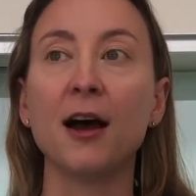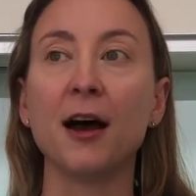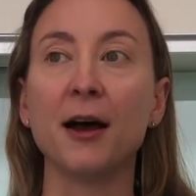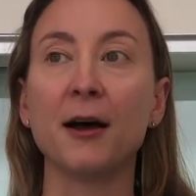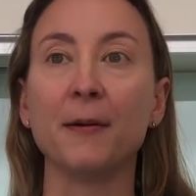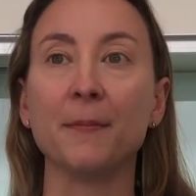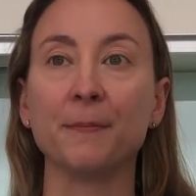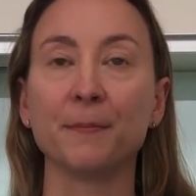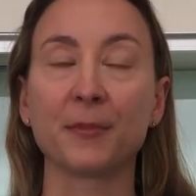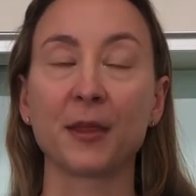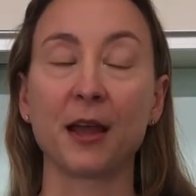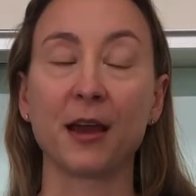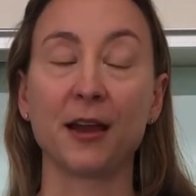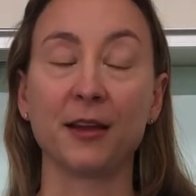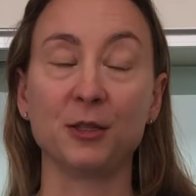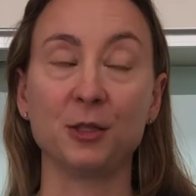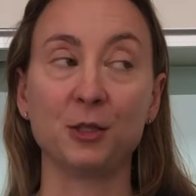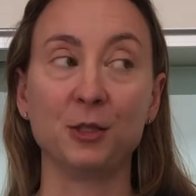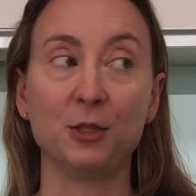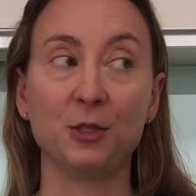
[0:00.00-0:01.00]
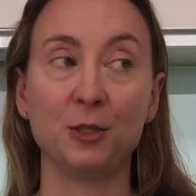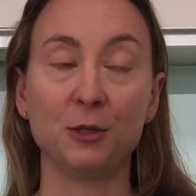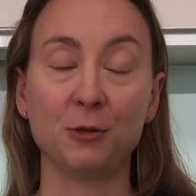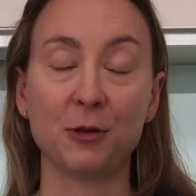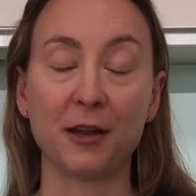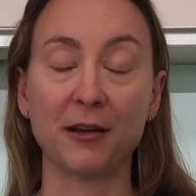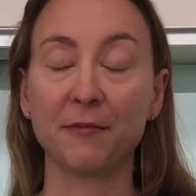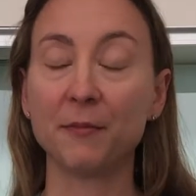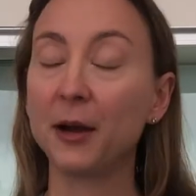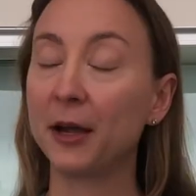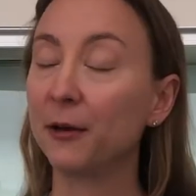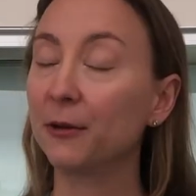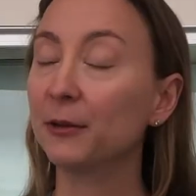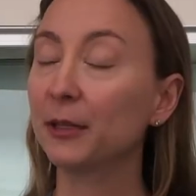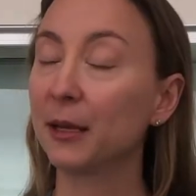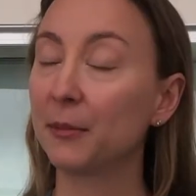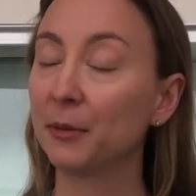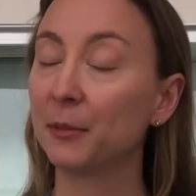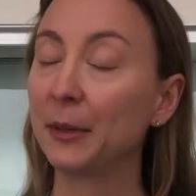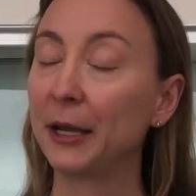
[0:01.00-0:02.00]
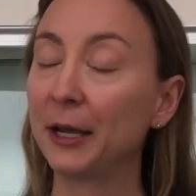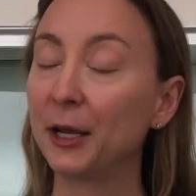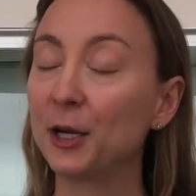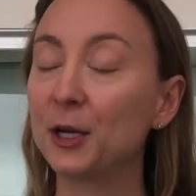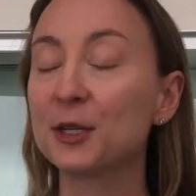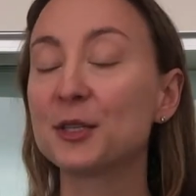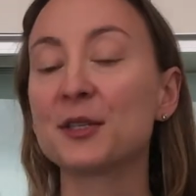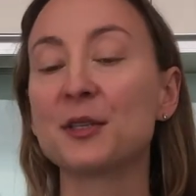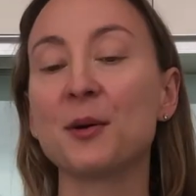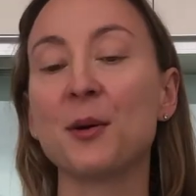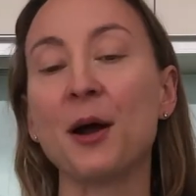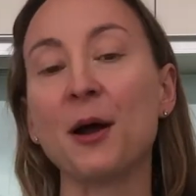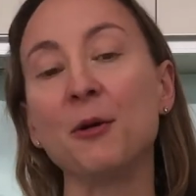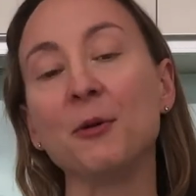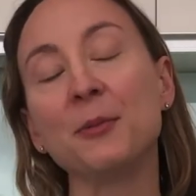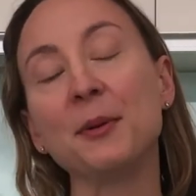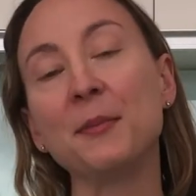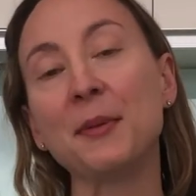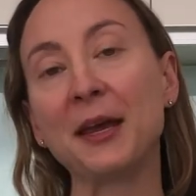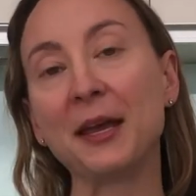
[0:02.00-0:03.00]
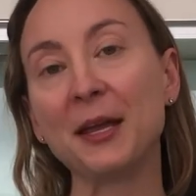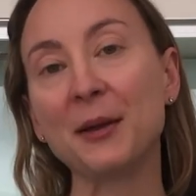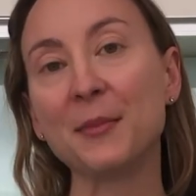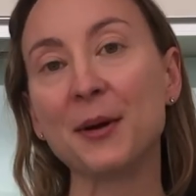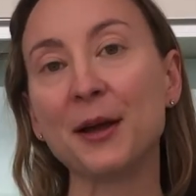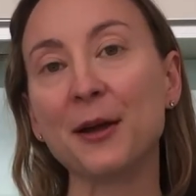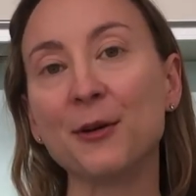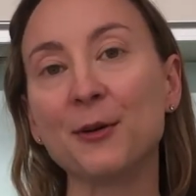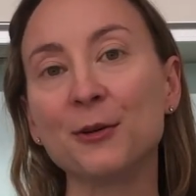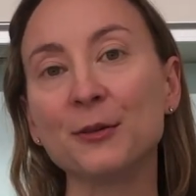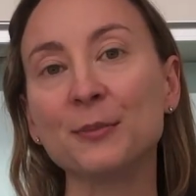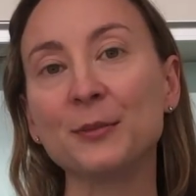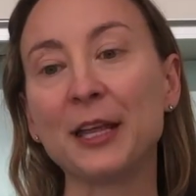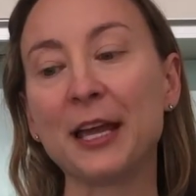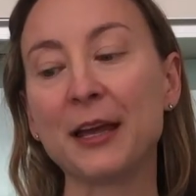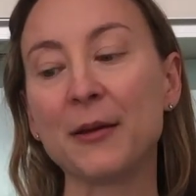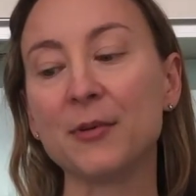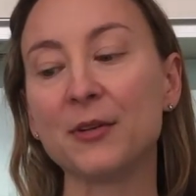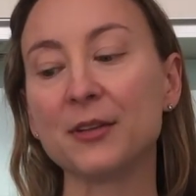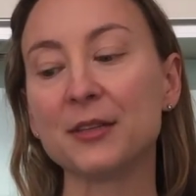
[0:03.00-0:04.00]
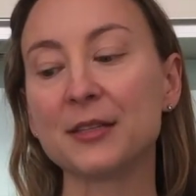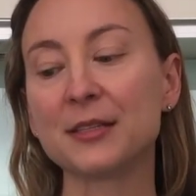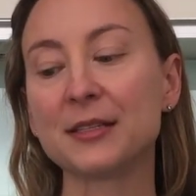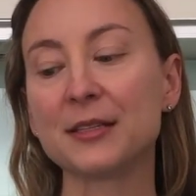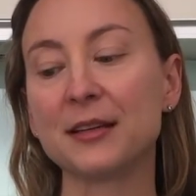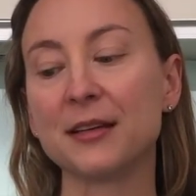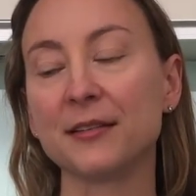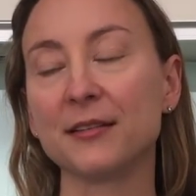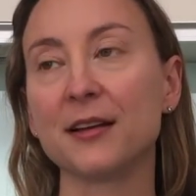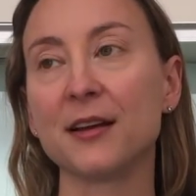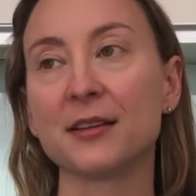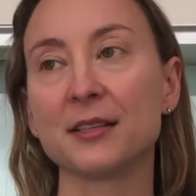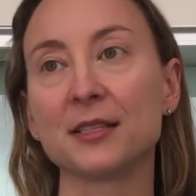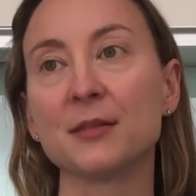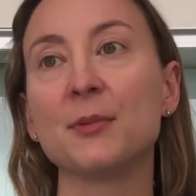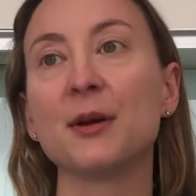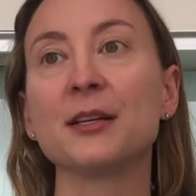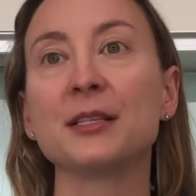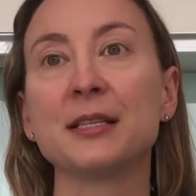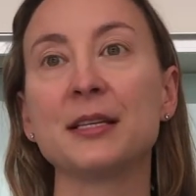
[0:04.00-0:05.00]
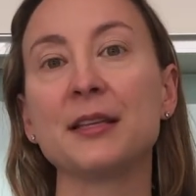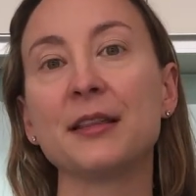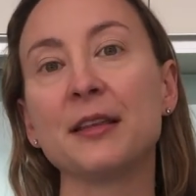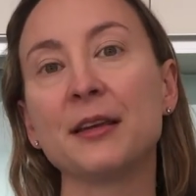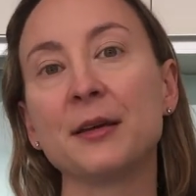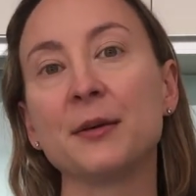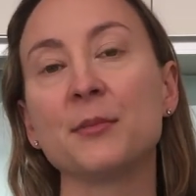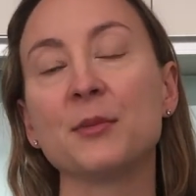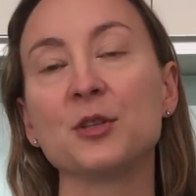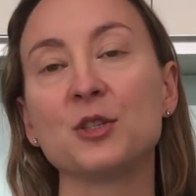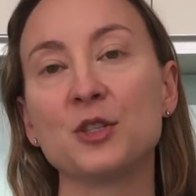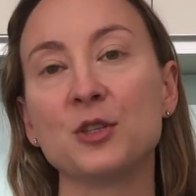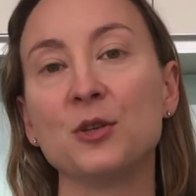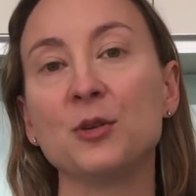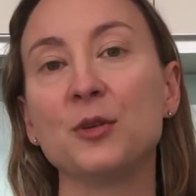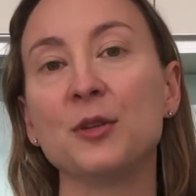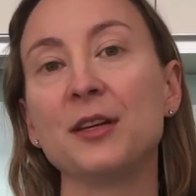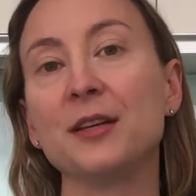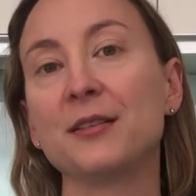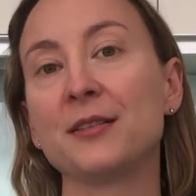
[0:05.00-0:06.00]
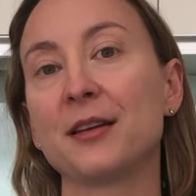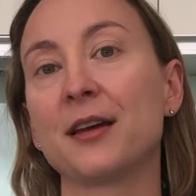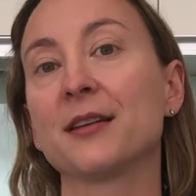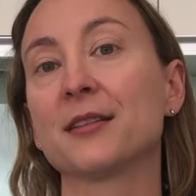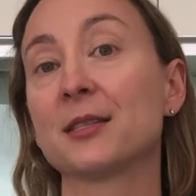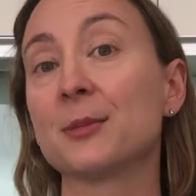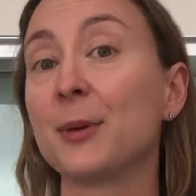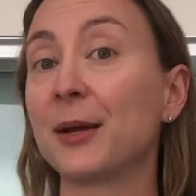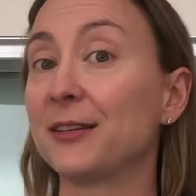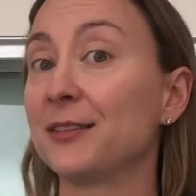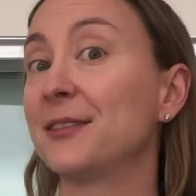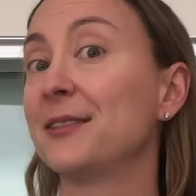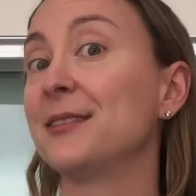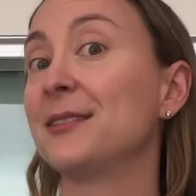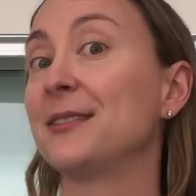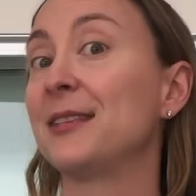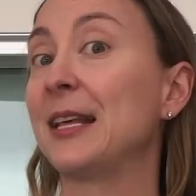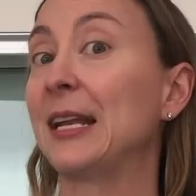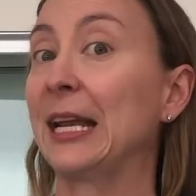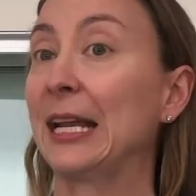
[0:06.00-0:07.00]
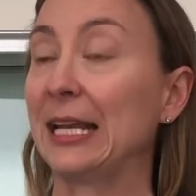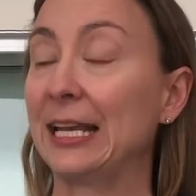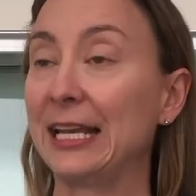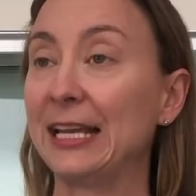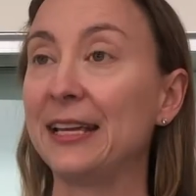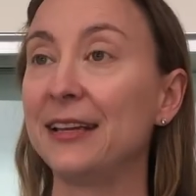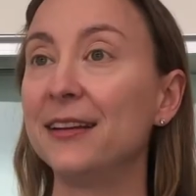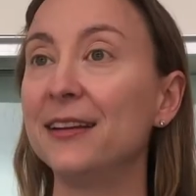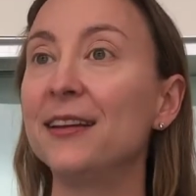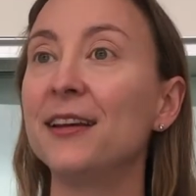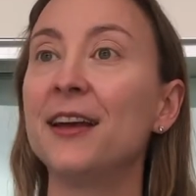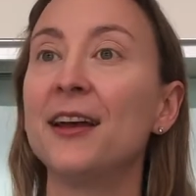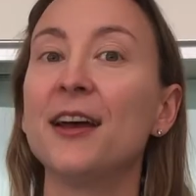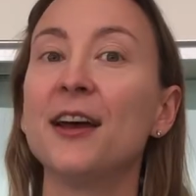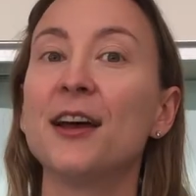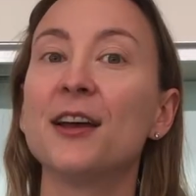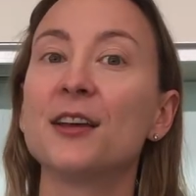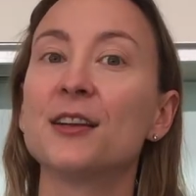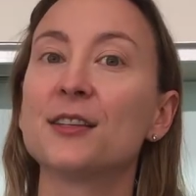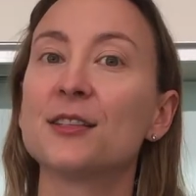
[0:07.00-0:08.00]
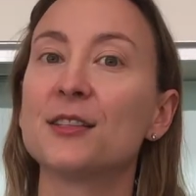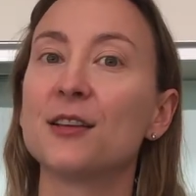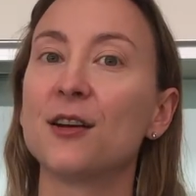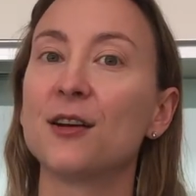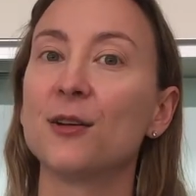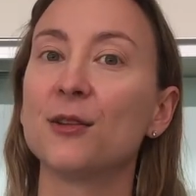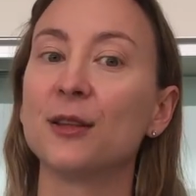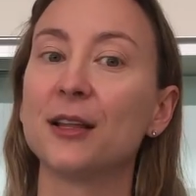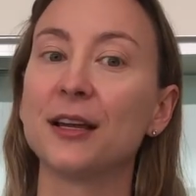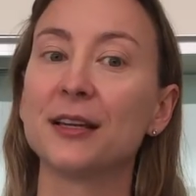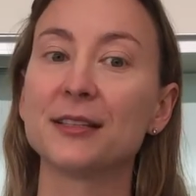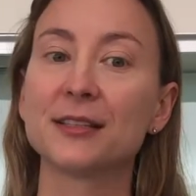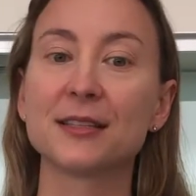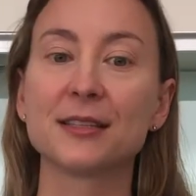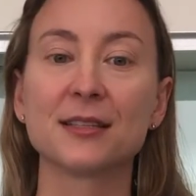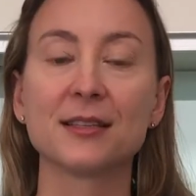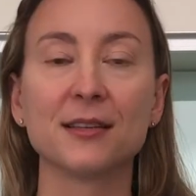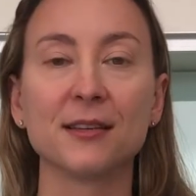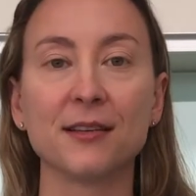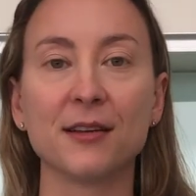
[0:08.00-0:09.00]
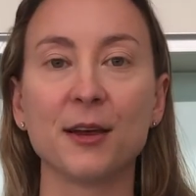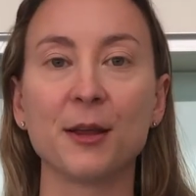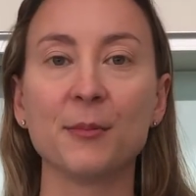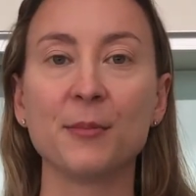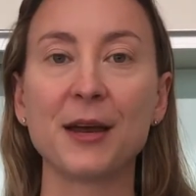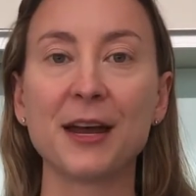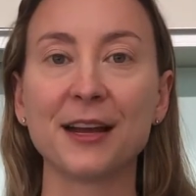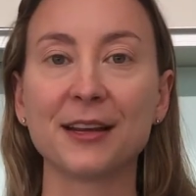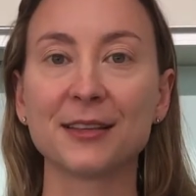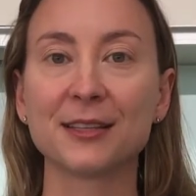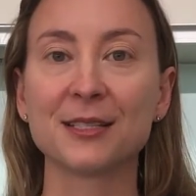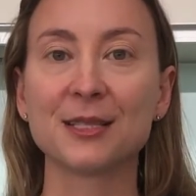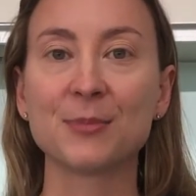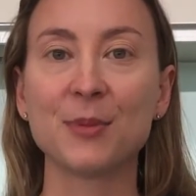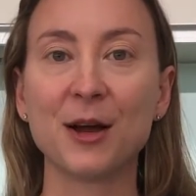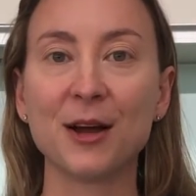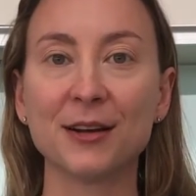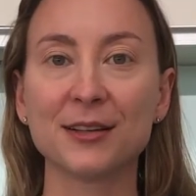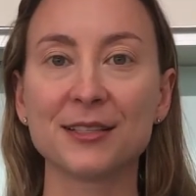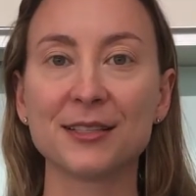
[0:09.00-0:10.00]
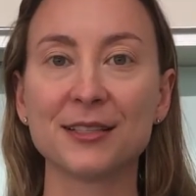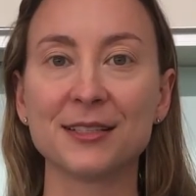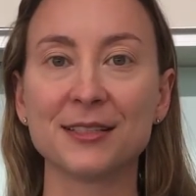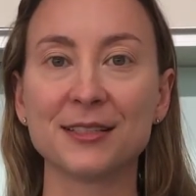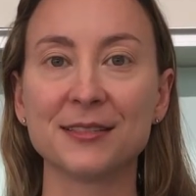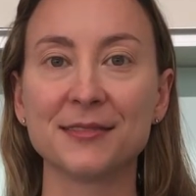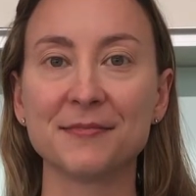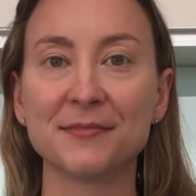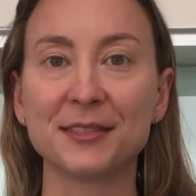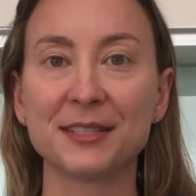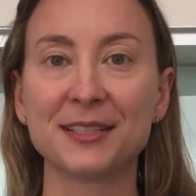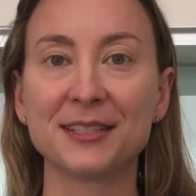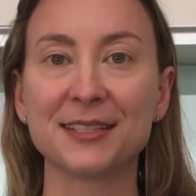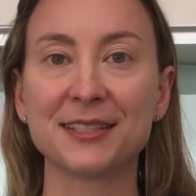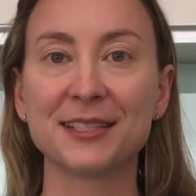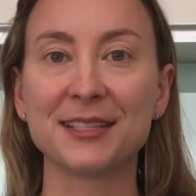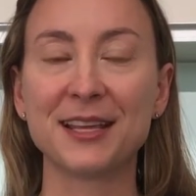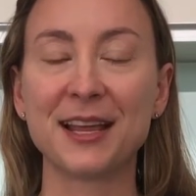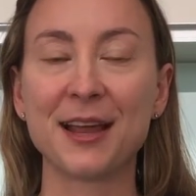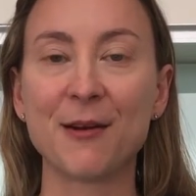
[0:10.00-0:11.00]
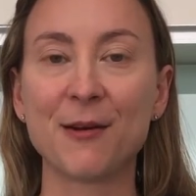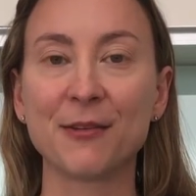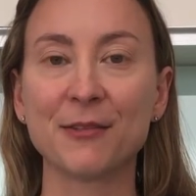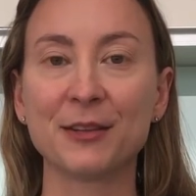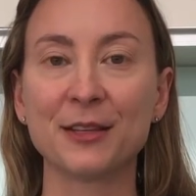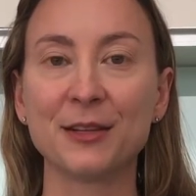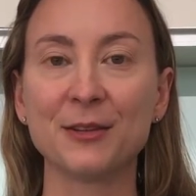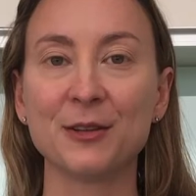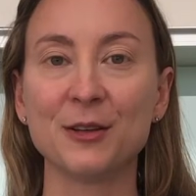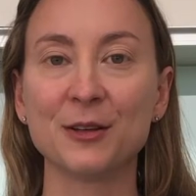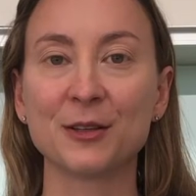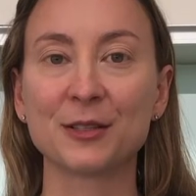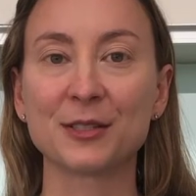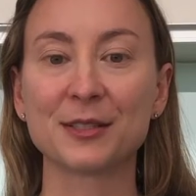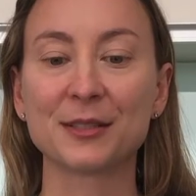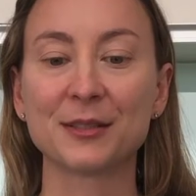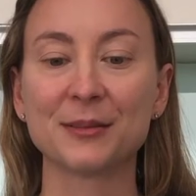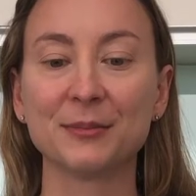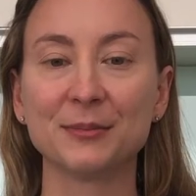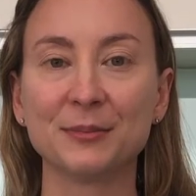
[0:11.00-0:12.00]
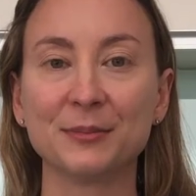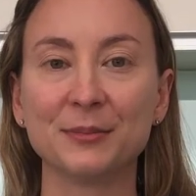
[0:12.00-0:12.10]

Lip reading: I do have my own label maker, so I will be making my own labels and customizing them to the exact spices that I need. So let's unpack this box and see how everything looks.